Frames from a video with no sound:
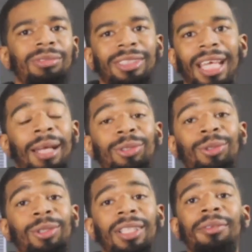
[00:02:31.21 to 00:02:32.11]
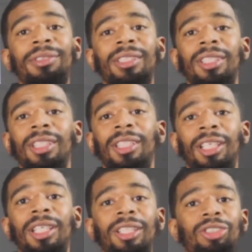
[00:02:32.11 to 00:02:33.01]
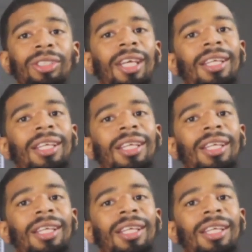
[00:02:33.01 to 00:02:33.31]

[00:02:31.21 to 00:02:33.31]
just absolutely loving their country.